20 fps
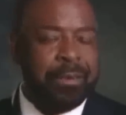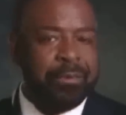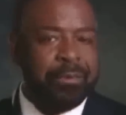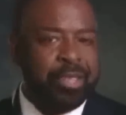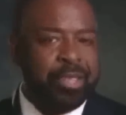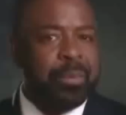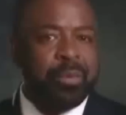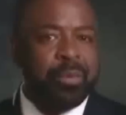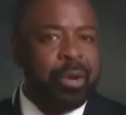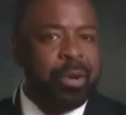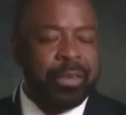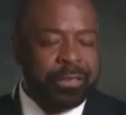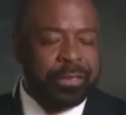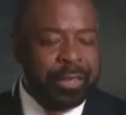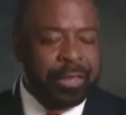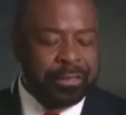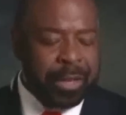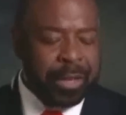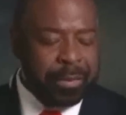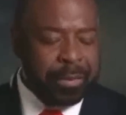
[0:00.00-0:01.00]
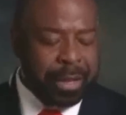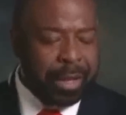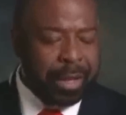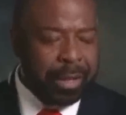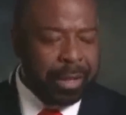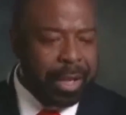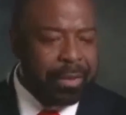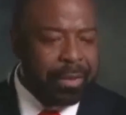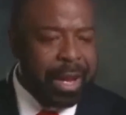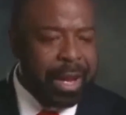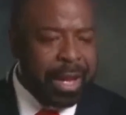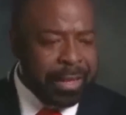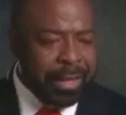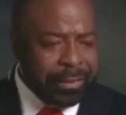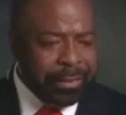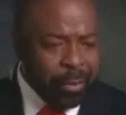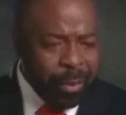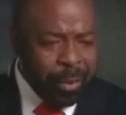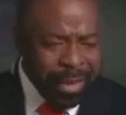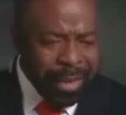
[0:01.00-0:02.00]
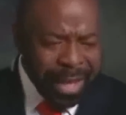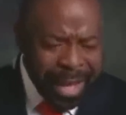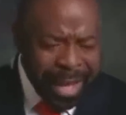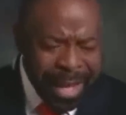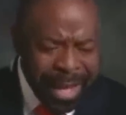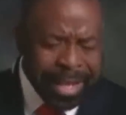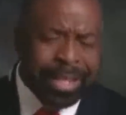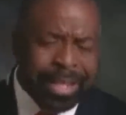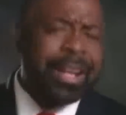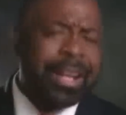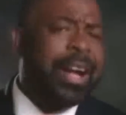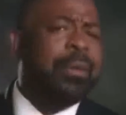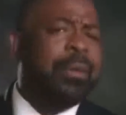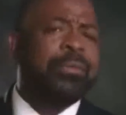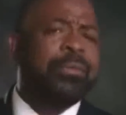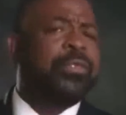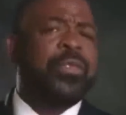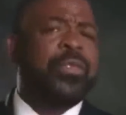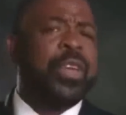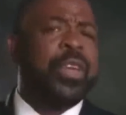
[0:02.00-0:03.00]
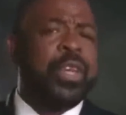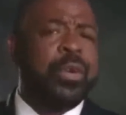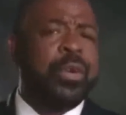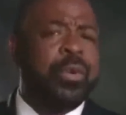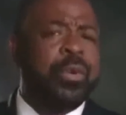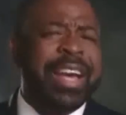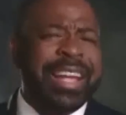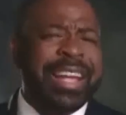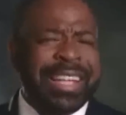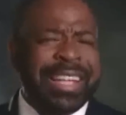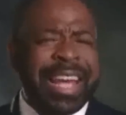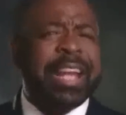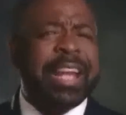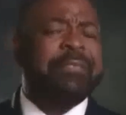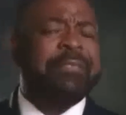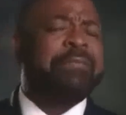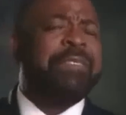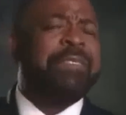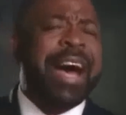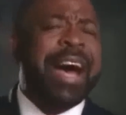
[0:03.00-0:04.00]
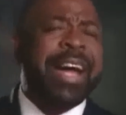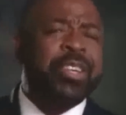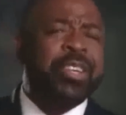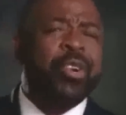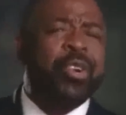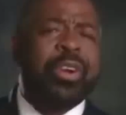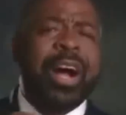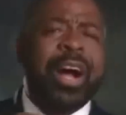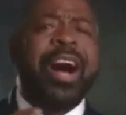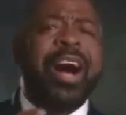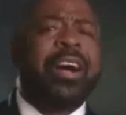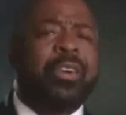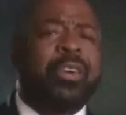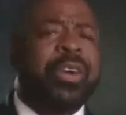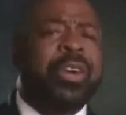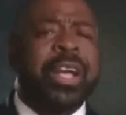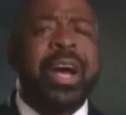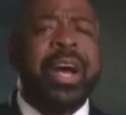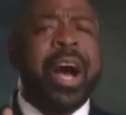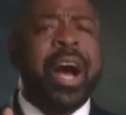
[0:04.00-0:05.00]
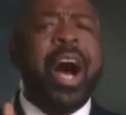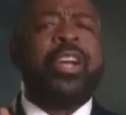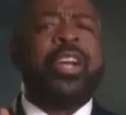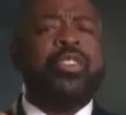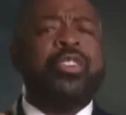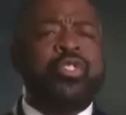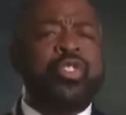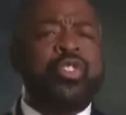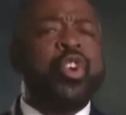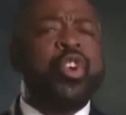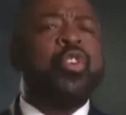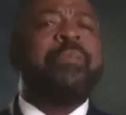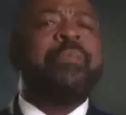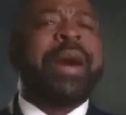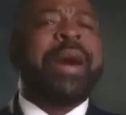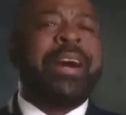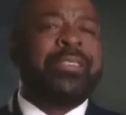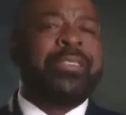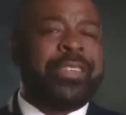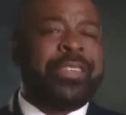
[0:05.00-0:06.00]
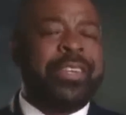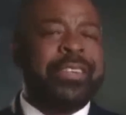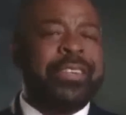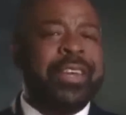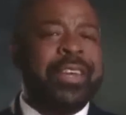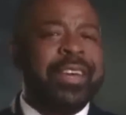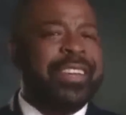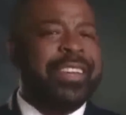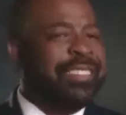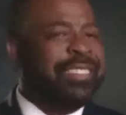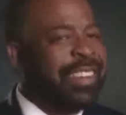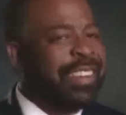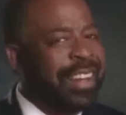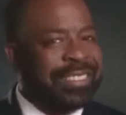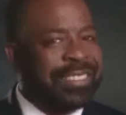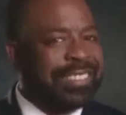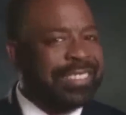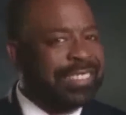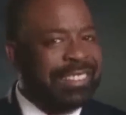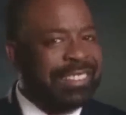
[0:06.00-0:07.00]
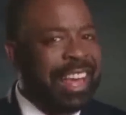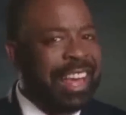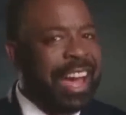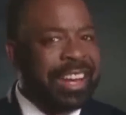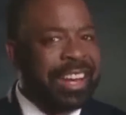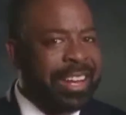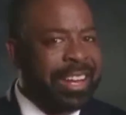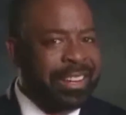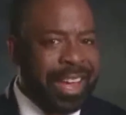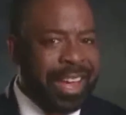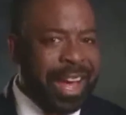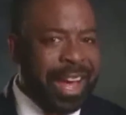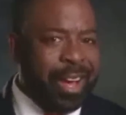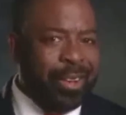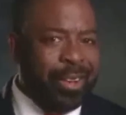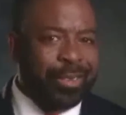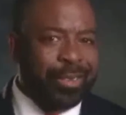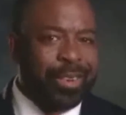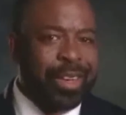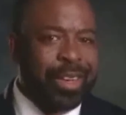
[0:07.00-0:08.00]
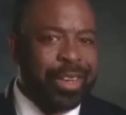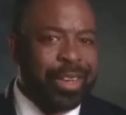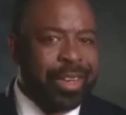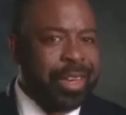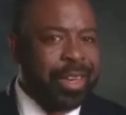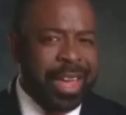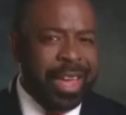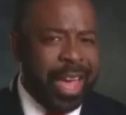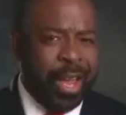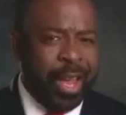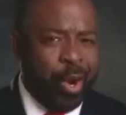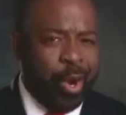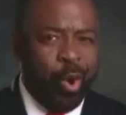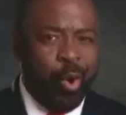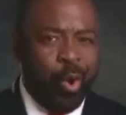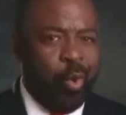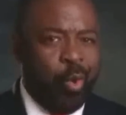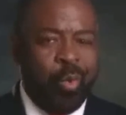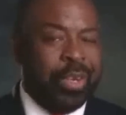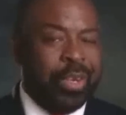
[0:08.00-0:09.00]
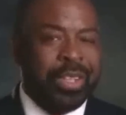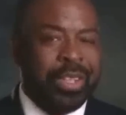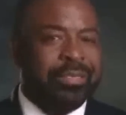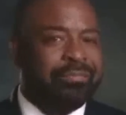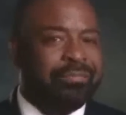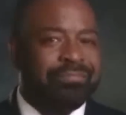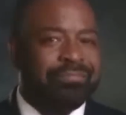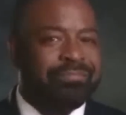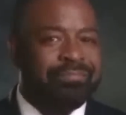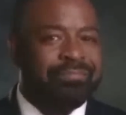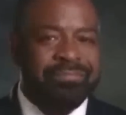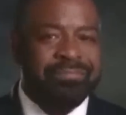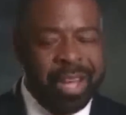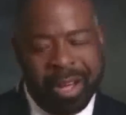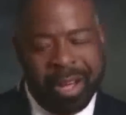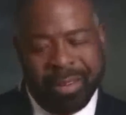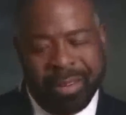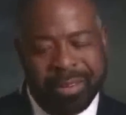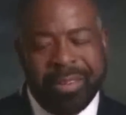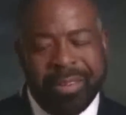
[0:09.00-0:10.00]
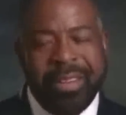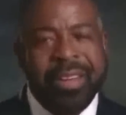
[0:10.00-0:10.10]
Jim Rohn said something I love. He said, when the end comes for you, let it find you conquering a new mountain, not sliding down an old one. No.